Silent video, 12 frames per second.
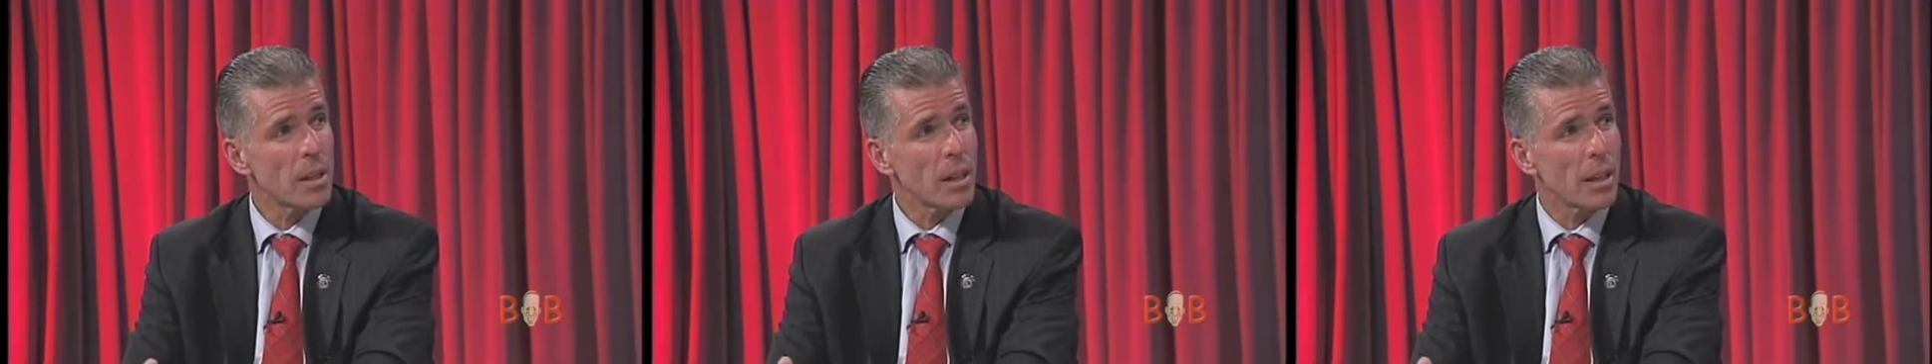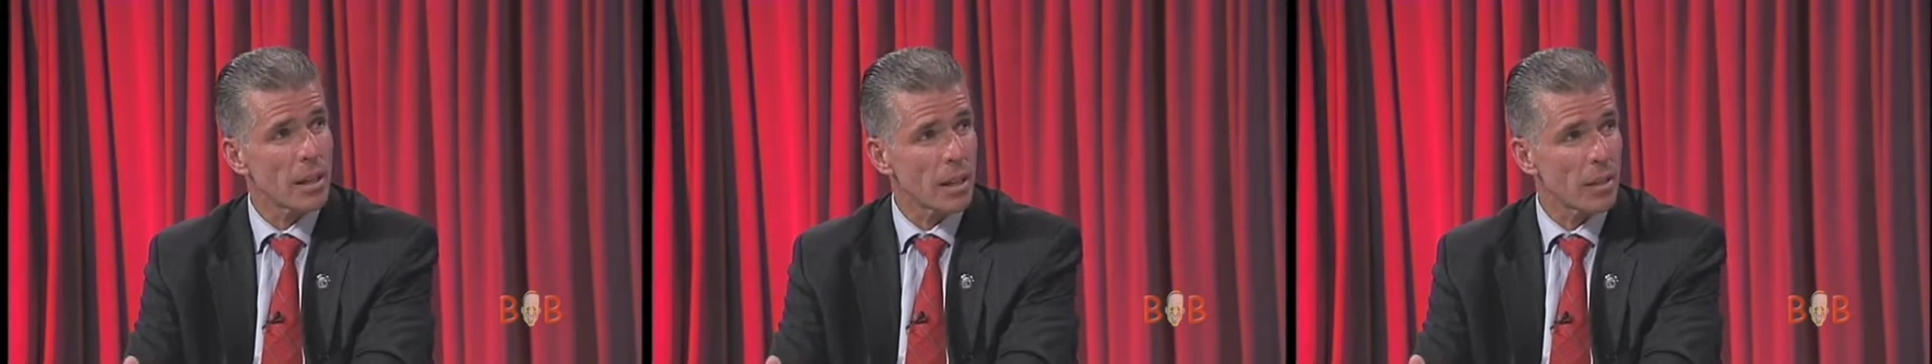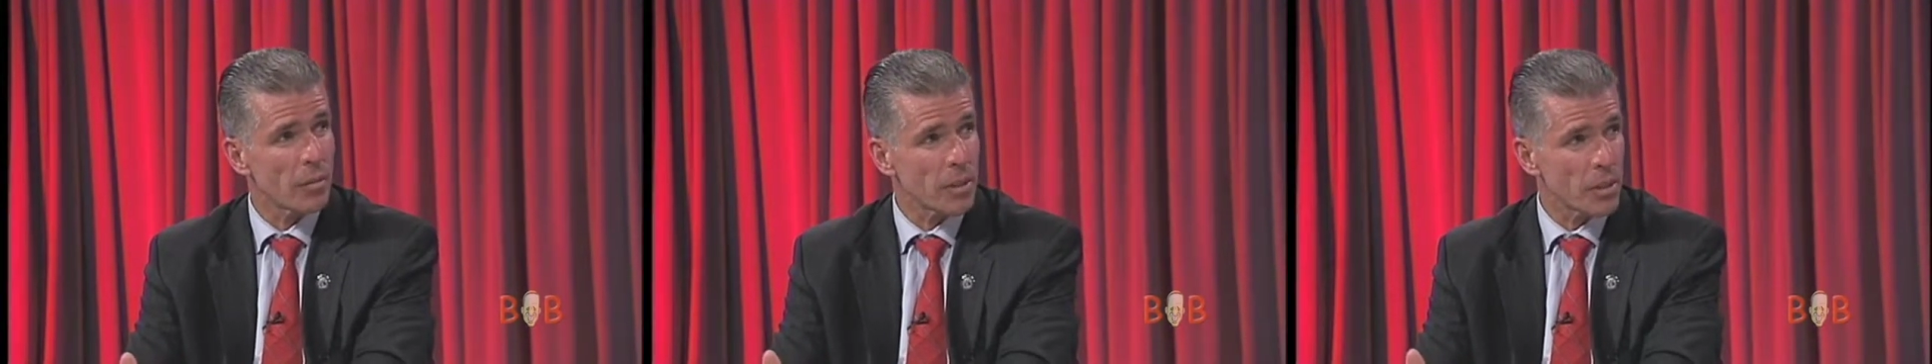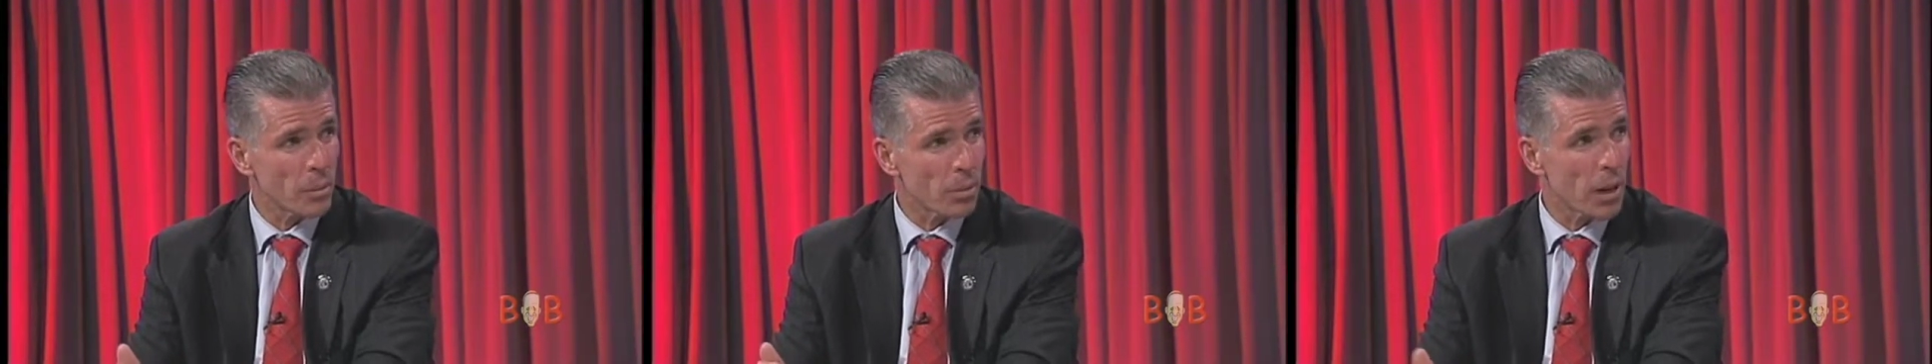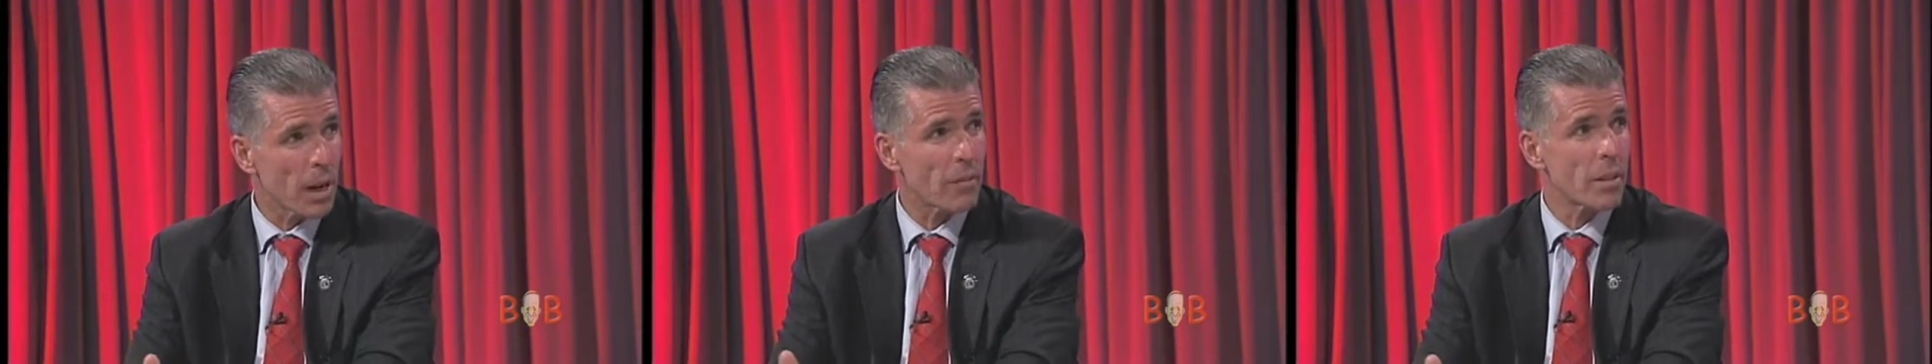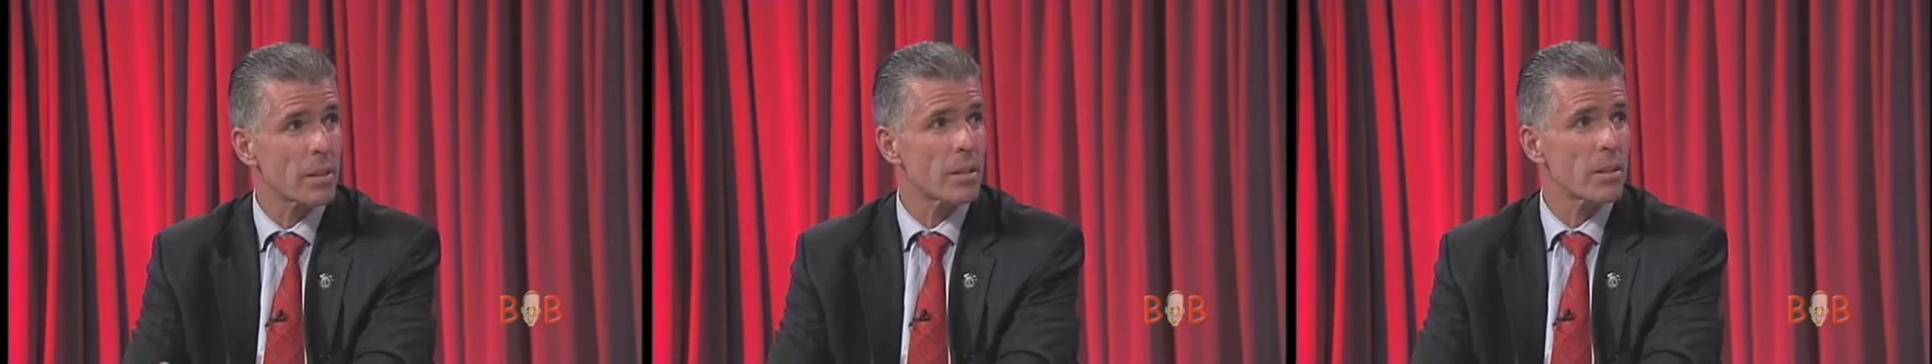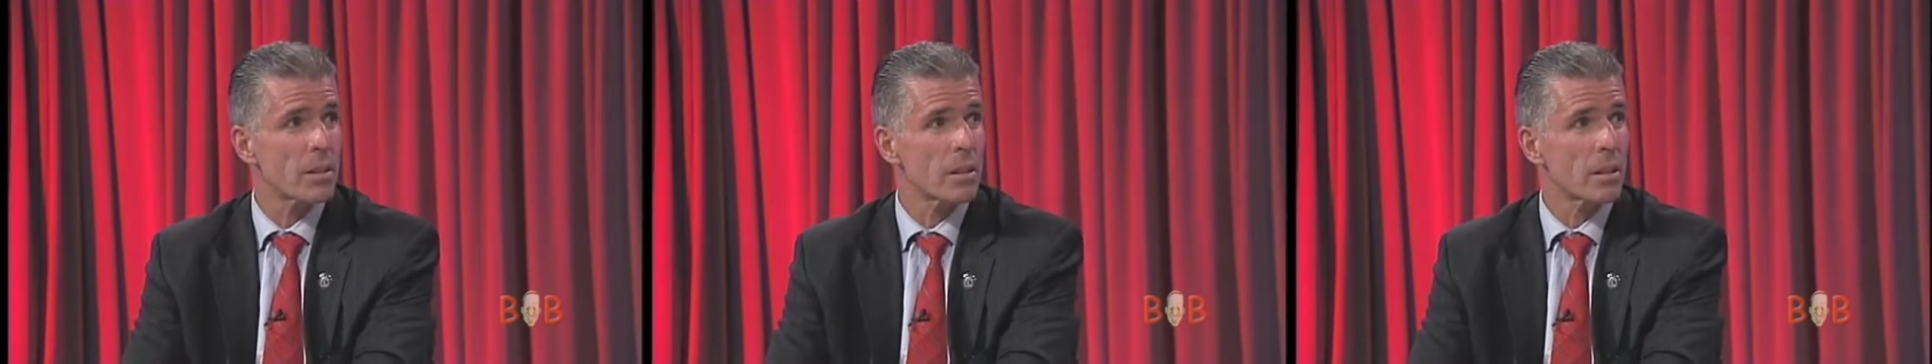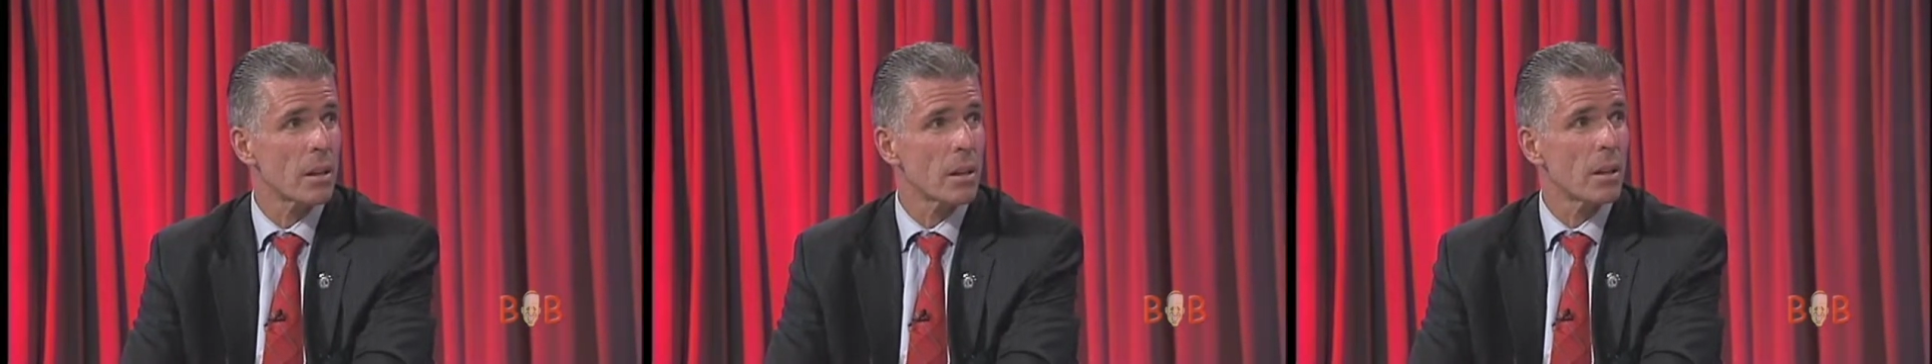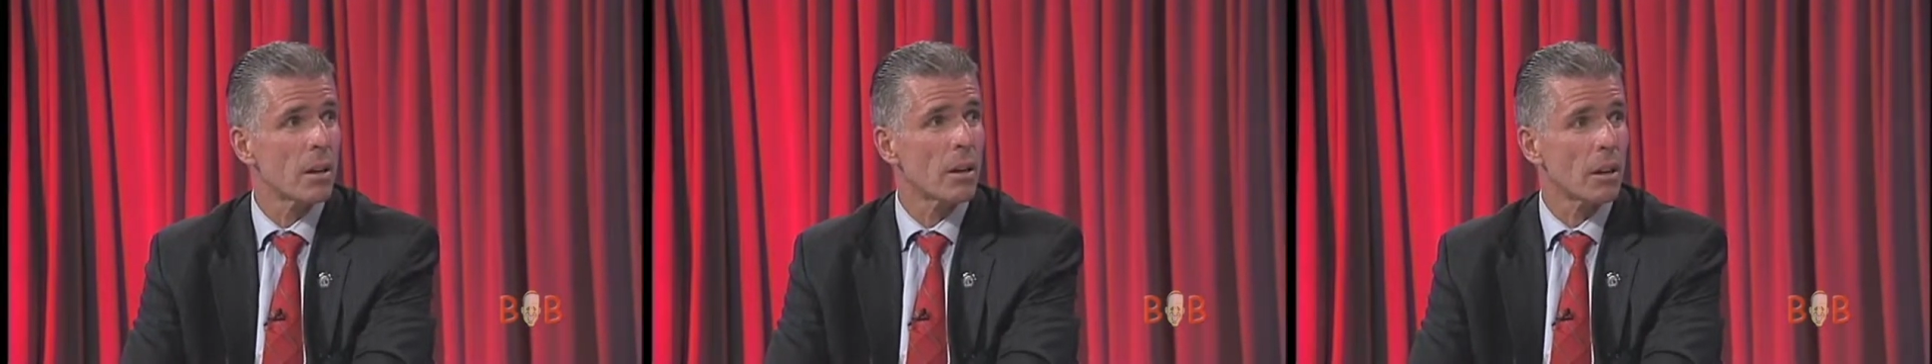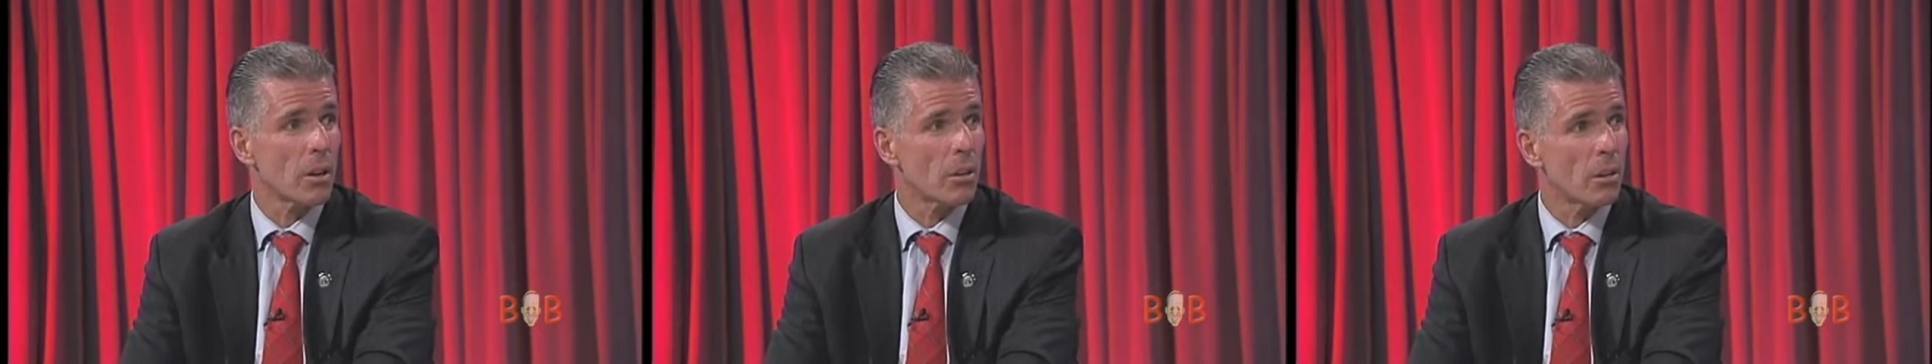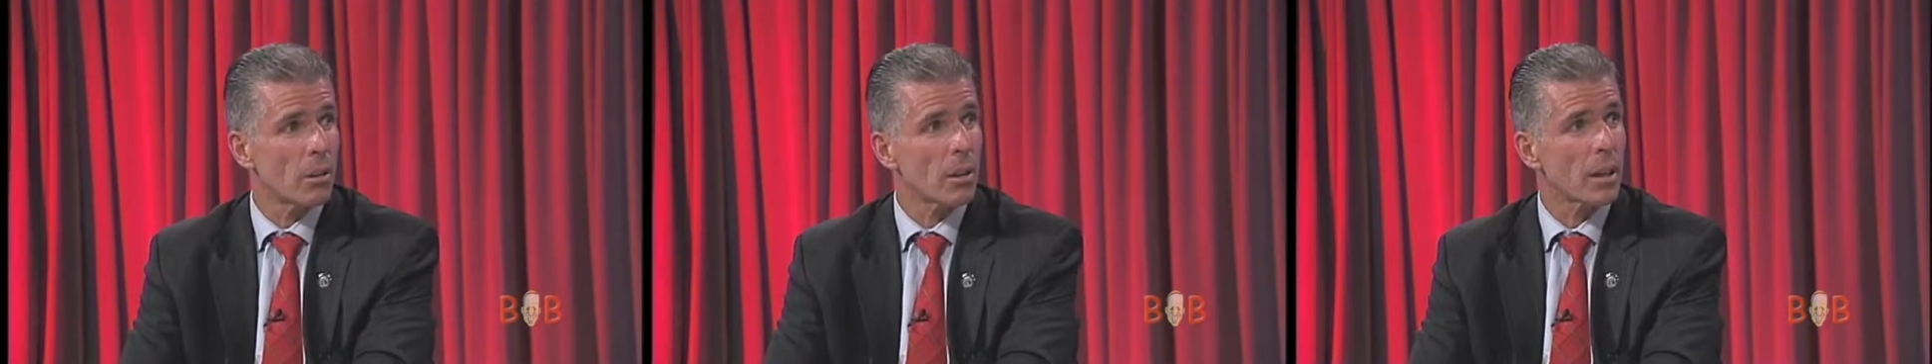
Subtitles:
and then if it's a Providence call,